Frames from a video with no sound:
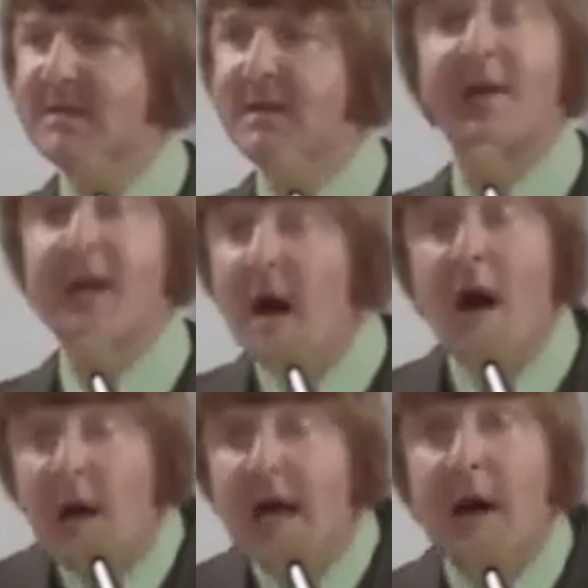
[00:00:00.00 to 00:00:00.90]
In the
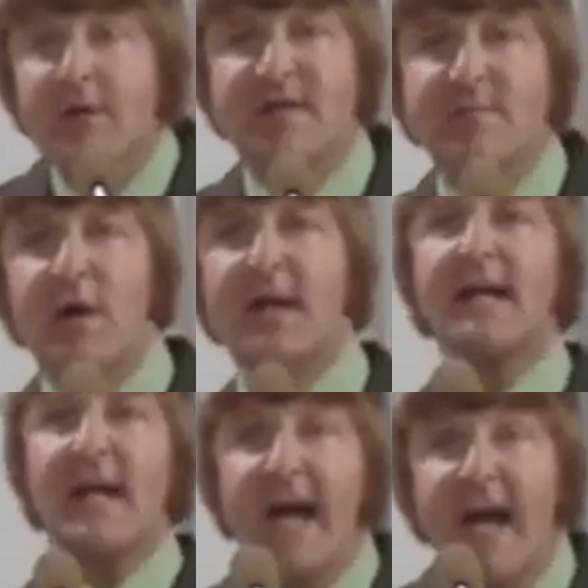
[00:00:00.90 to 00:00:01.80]
early hours of the morning, a
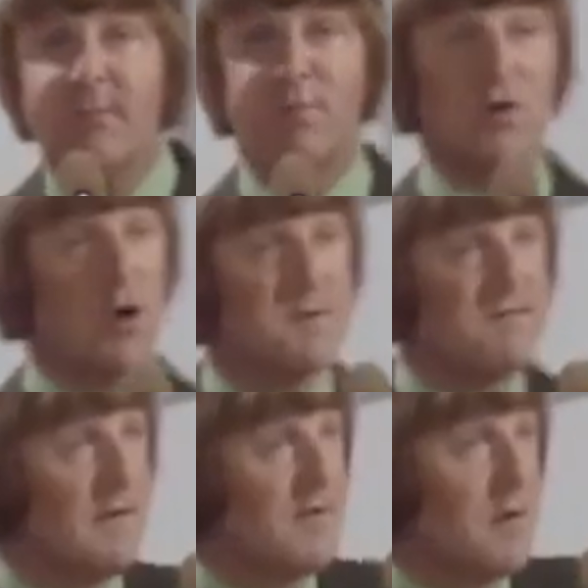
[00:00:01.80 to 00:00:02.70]
little head comes
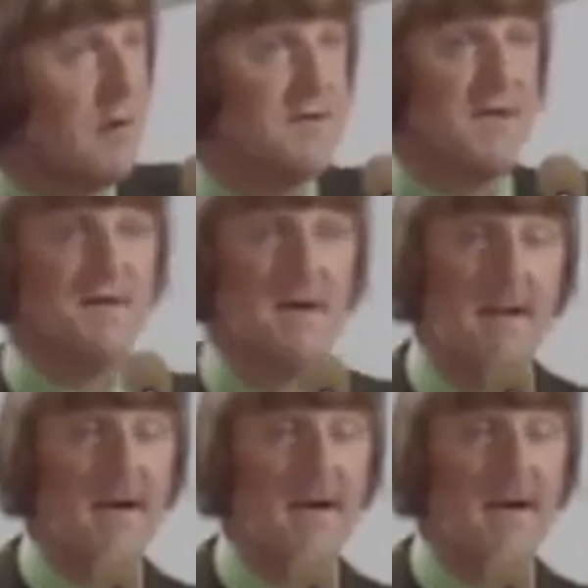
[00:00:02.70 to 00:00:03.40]
around the door and says,